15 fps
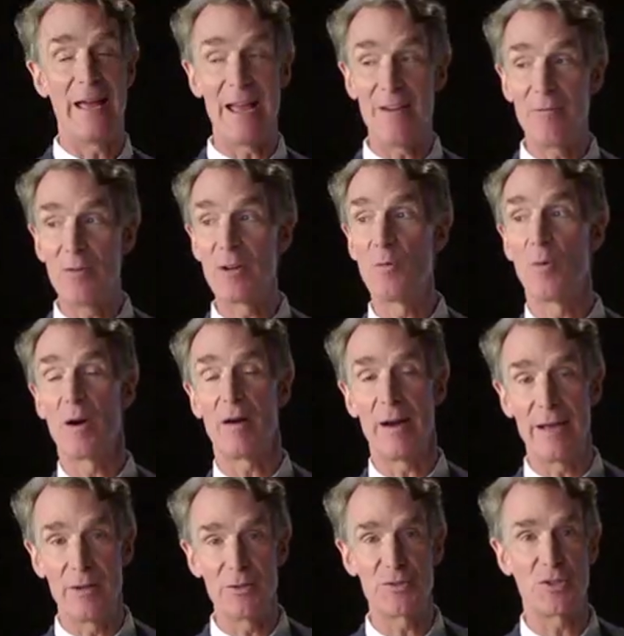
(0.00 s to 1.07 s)

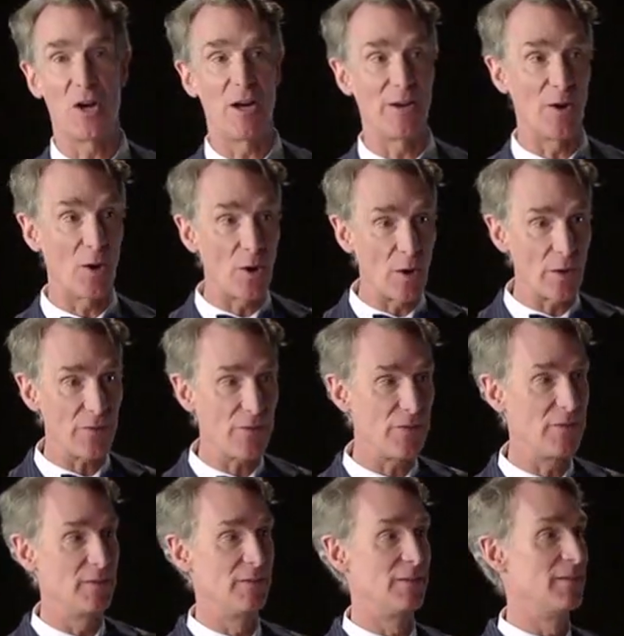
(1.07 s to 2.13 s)
Everywhere else on earth,